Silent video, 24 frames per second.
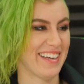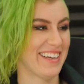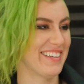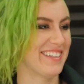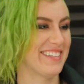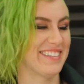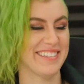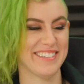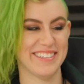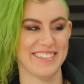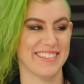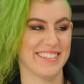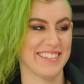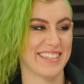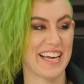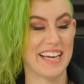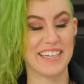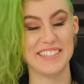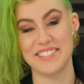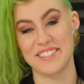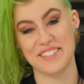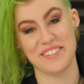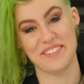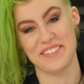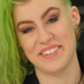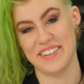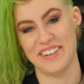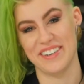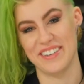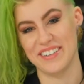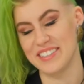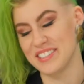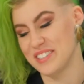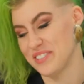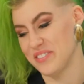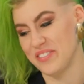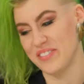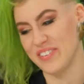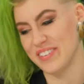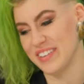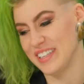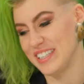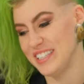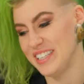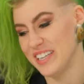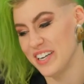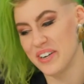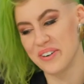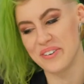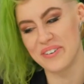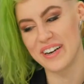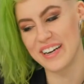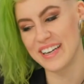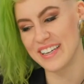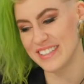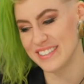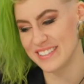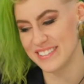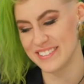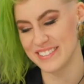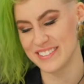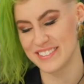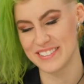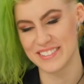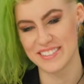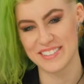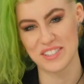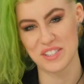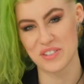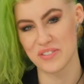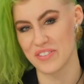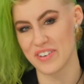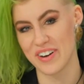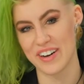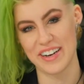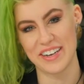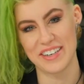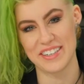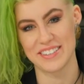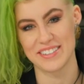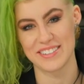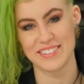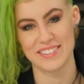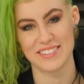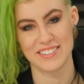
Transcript: Uh, I just don't care. It's fu- you know what? It's fine.